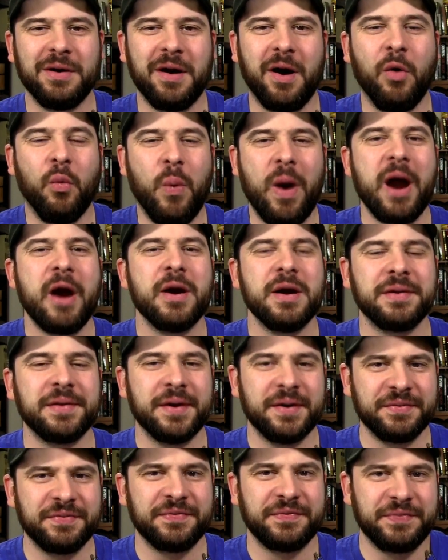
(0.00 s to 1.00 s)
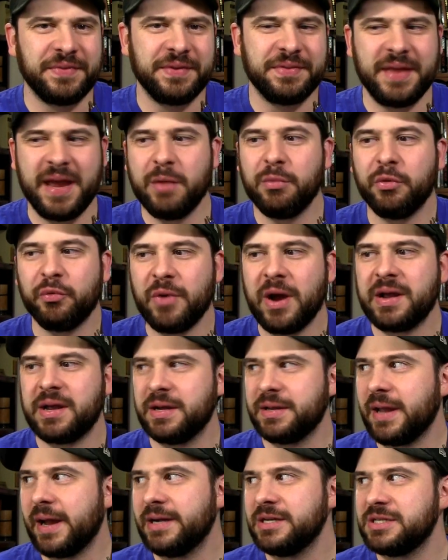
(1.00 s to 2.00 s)
aware enough that they would
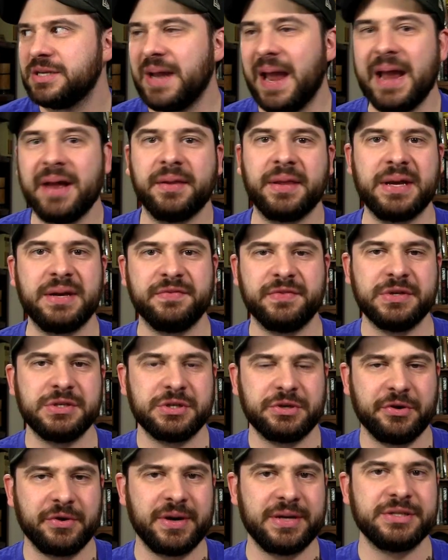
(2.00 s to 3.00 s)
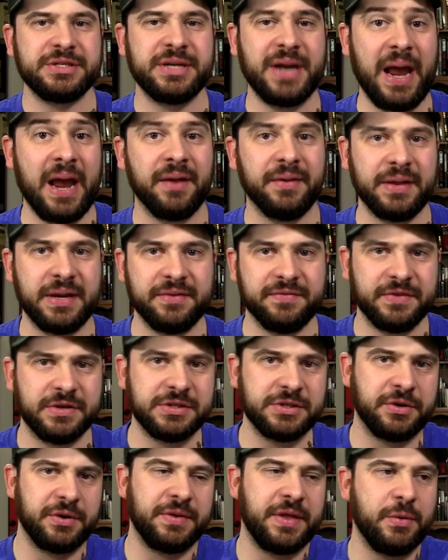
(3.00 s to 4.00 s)
recognize an alien visitor as an alien
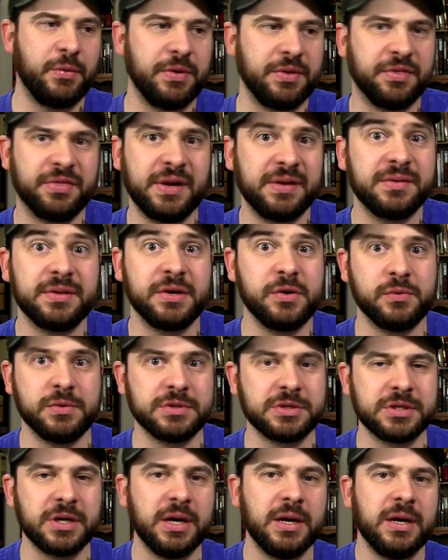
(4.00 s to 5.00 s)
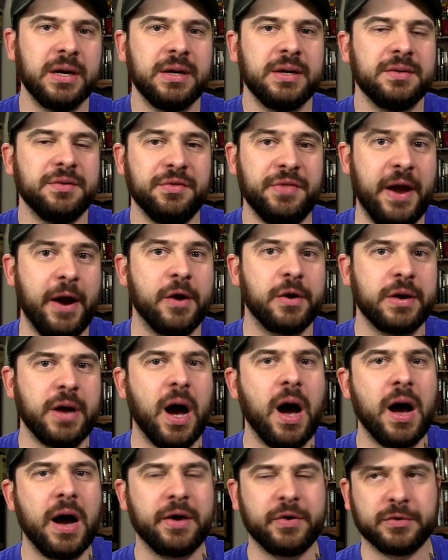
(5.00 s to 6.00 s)
visitor. They wouldn't think that it was their
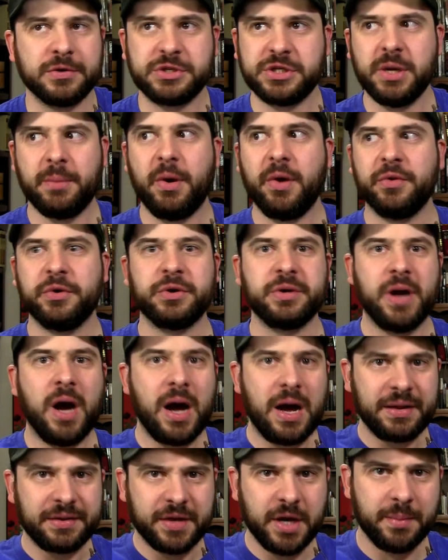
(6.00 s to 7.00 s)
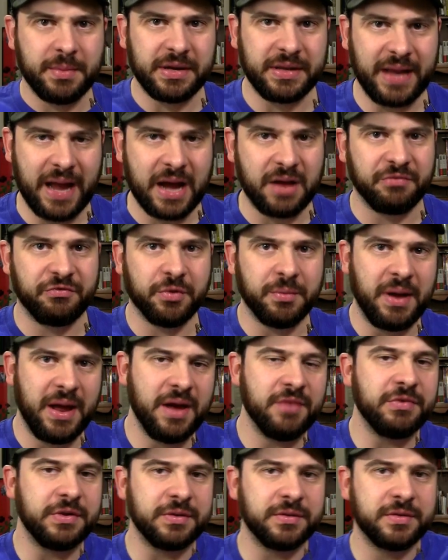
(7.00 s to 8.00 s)
god or some other god coming down from
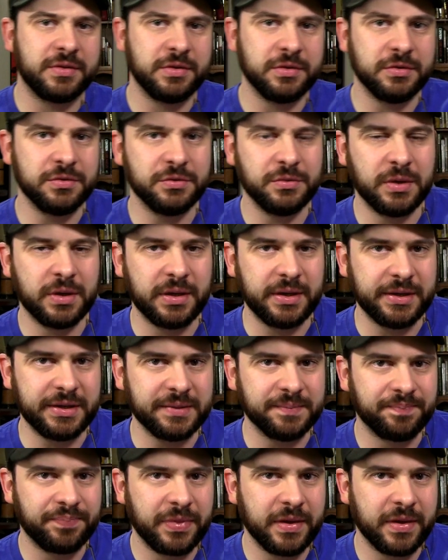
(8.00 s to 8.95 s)
heaven to uh,